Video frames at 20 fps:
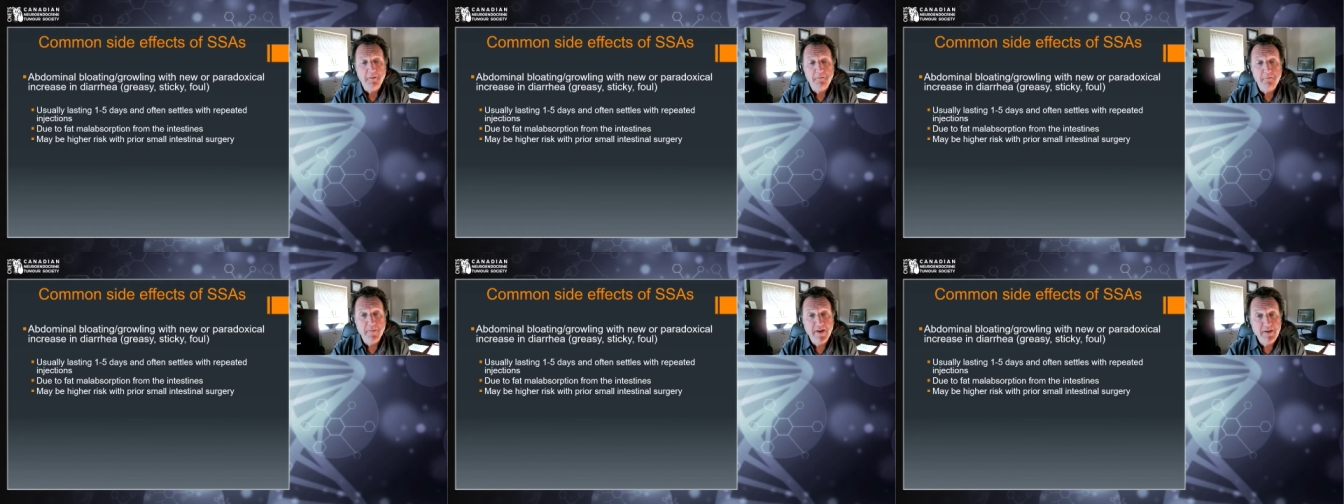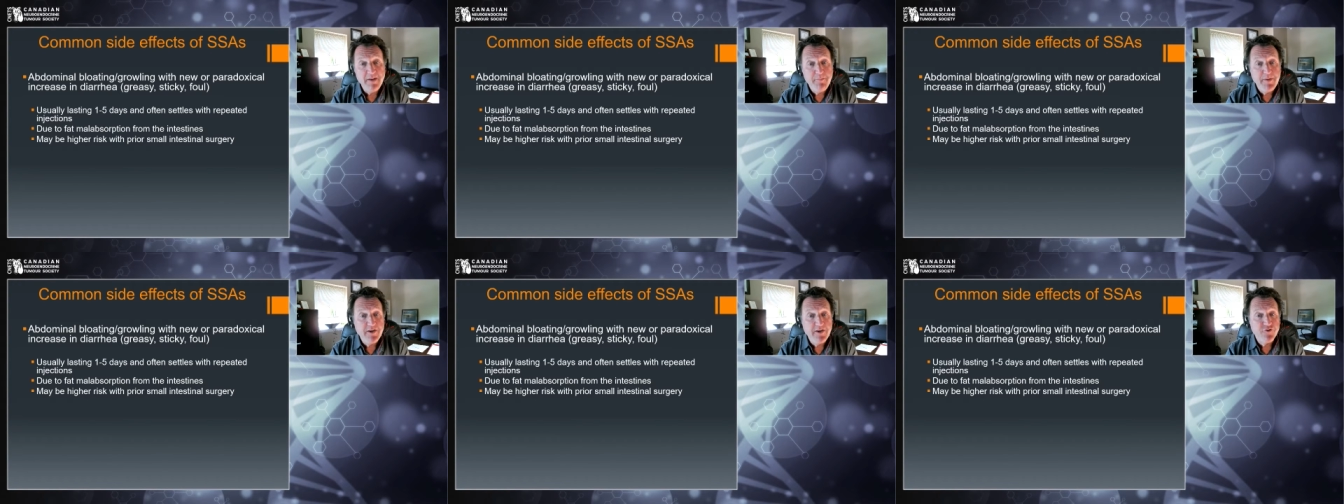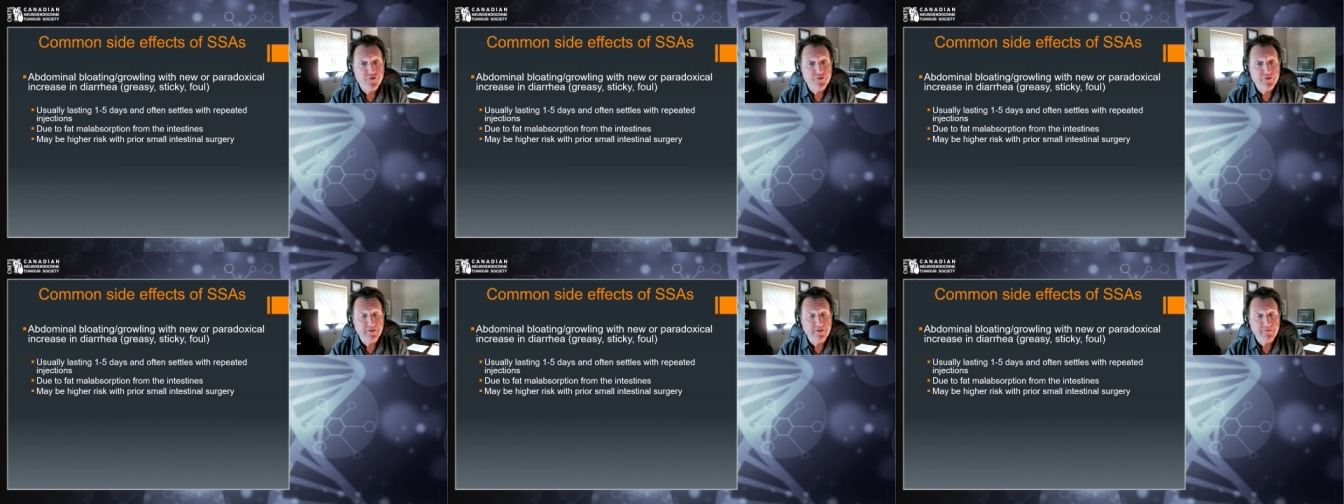Many
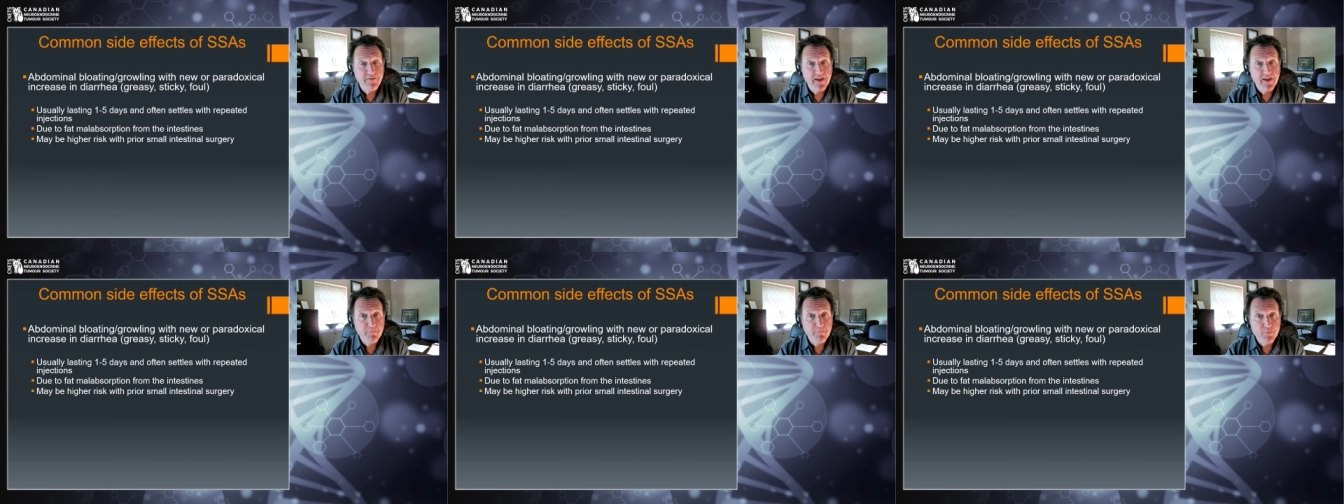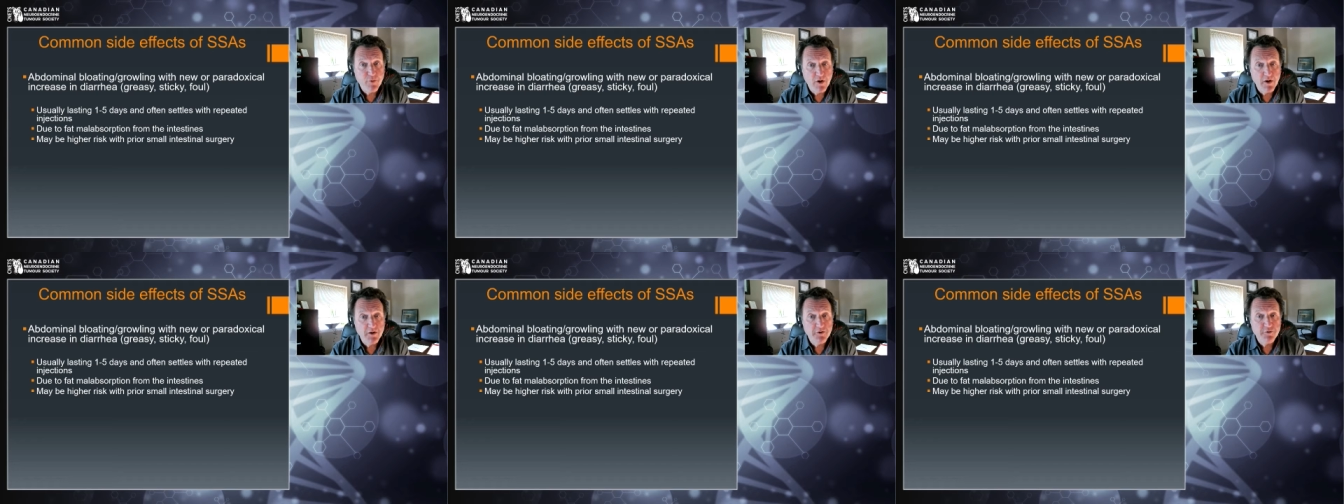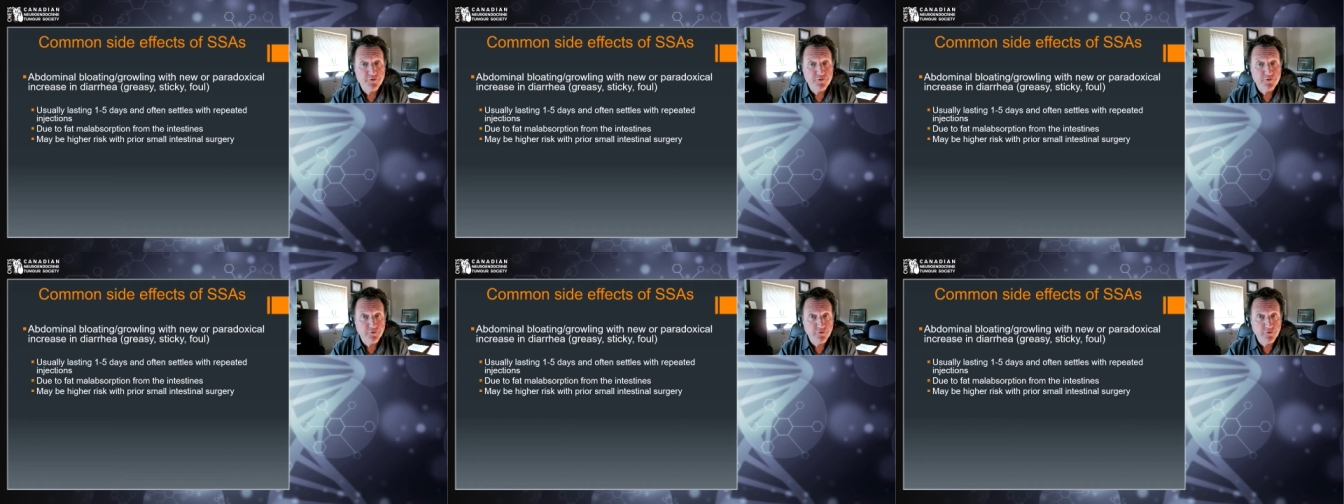patients have had prior
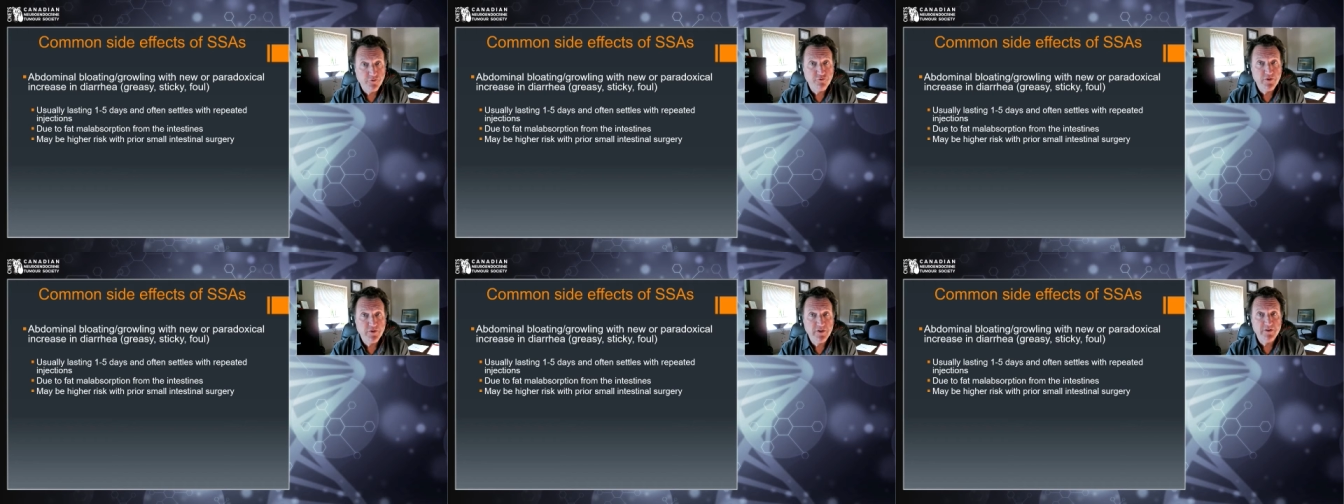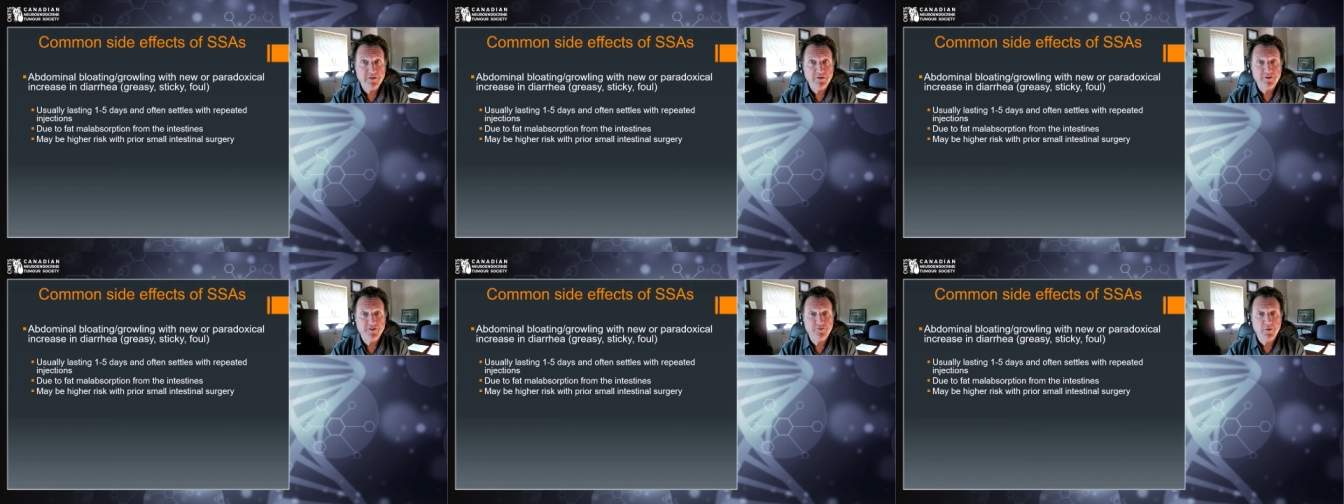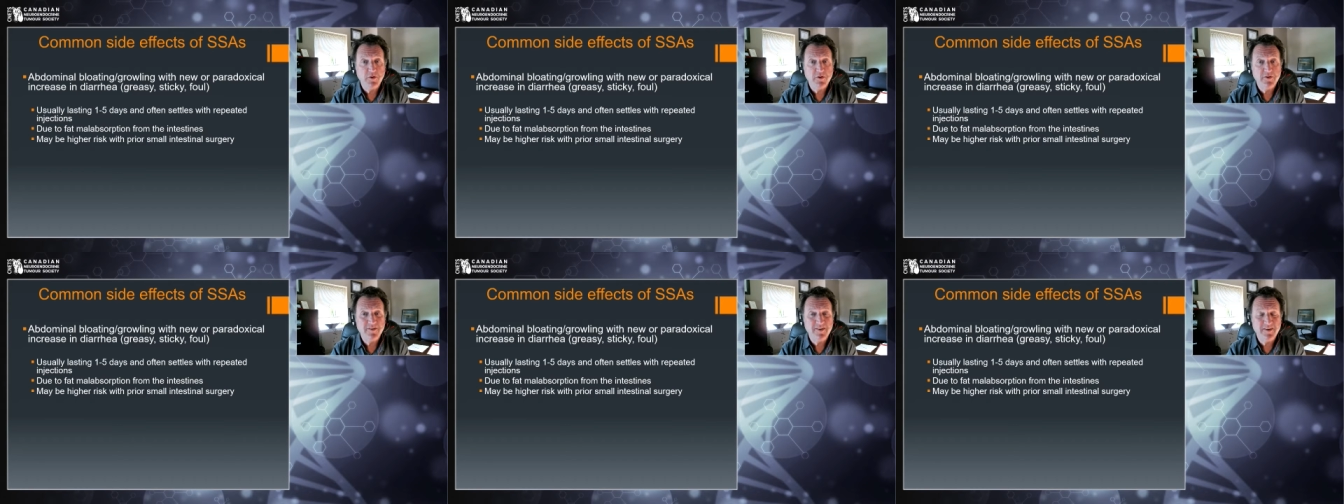surgery to the
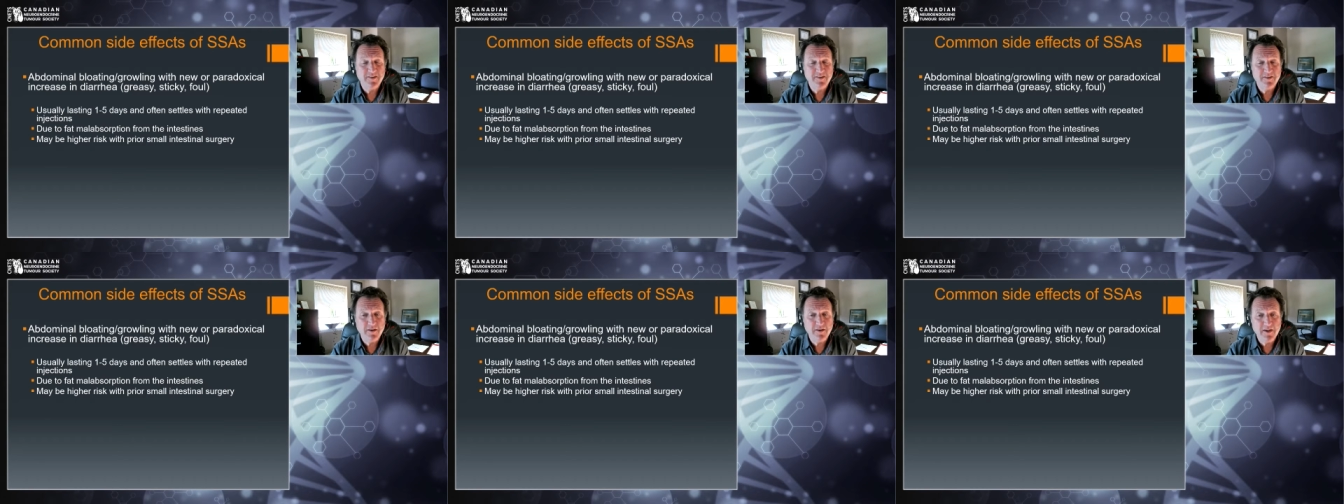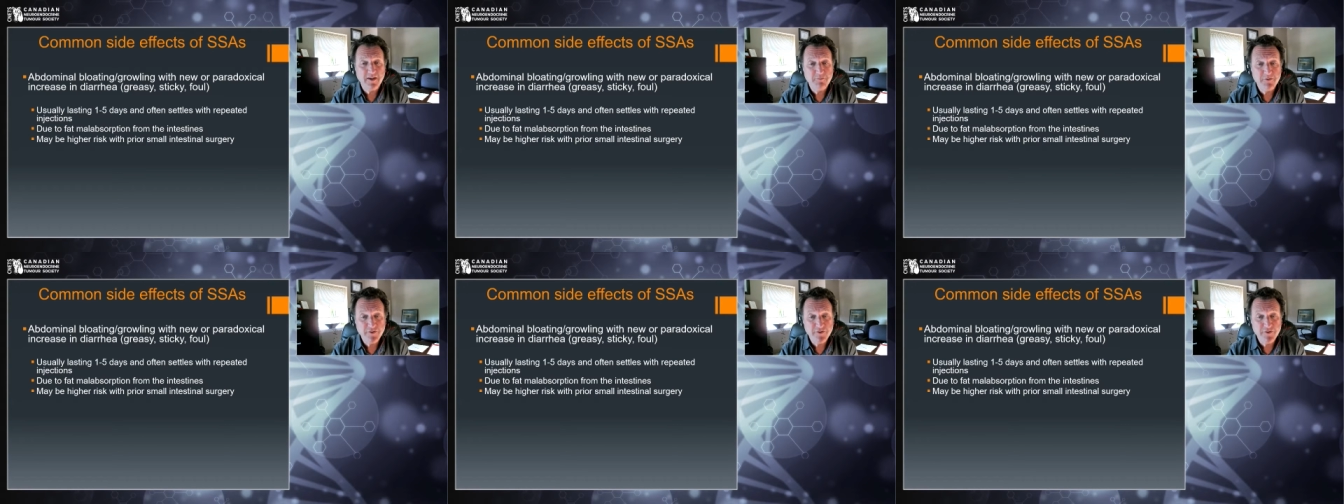small intestine,